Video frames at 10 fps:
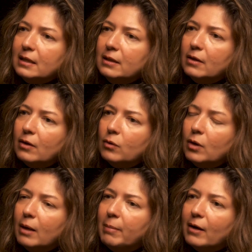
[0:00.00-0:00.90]

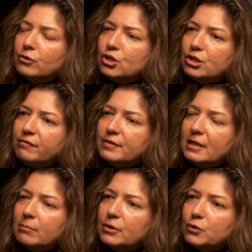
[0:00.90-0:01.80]
ego about
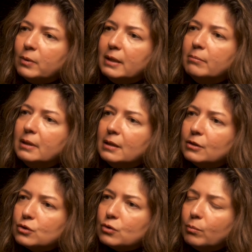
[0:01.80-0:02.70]
shifting between being
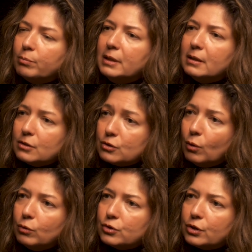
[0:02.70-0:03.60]
a
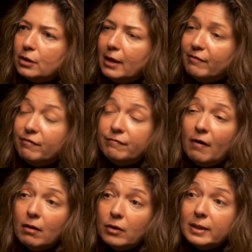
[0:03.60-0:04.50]
soldier and
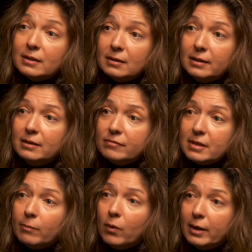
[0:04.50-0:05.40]
following the lead of
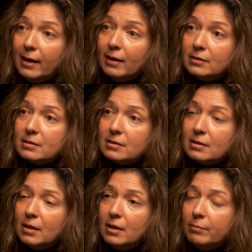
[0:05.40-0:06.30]
someone else,